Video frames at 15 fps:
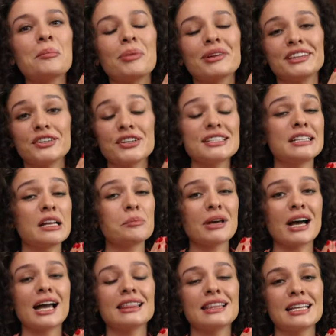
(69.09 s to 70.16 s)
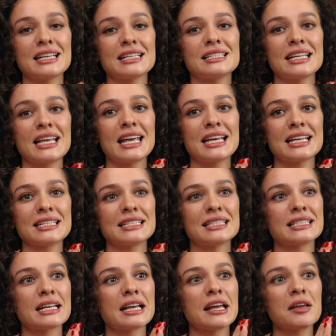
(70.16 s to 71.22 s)
But the reasoning behind this
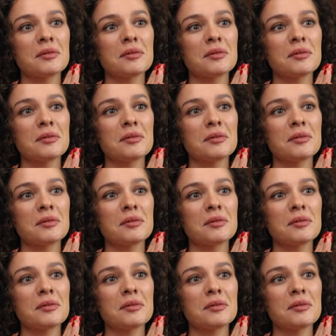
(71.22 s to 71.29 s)
is